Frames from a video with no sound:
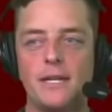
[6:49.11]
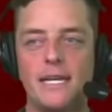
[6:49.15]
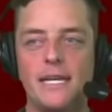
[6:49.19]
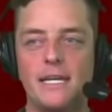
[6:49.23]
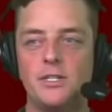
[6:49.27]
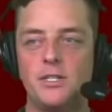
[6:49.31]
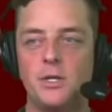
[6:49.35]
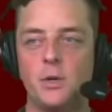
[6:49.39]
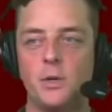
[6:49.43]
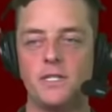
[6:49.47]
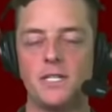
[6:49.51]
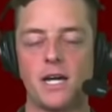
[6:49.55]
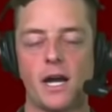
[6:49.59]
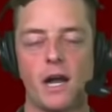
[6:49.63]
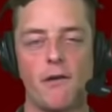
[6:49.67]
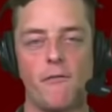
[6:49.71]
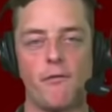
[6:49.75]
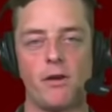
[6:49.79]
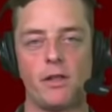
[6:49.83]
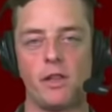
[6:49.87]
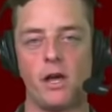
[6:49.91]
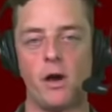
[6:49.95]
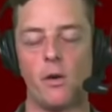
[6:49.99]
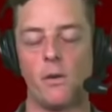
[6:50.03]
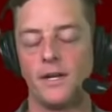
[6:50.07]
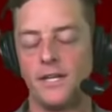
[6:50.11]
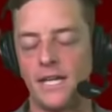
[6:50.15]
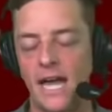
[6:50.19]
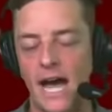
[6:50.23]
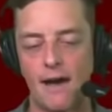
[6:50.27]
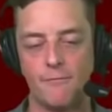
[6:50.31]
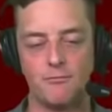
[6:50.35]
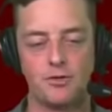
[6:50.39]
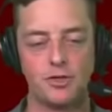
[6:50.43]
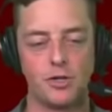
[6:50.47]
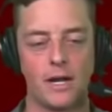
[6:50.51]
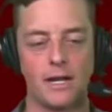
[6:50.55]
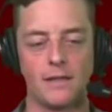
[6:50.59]
need Tua Tagovailoa. You
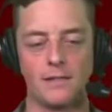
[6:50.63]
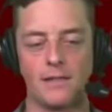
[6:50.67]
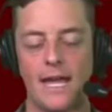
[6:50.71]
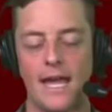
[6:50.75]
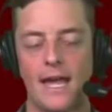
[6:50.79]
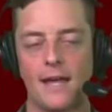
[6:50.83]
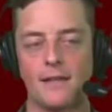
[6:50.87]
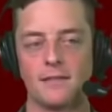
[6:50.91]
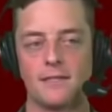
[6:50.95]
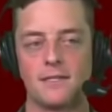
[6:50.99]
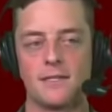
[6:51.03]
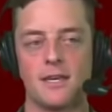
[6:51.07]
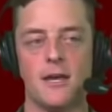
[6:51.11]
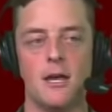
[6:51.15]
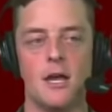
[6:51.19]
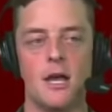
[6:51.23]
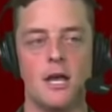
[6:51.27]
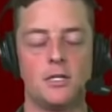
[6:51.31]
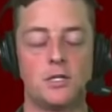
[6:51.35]
have Trey Lance.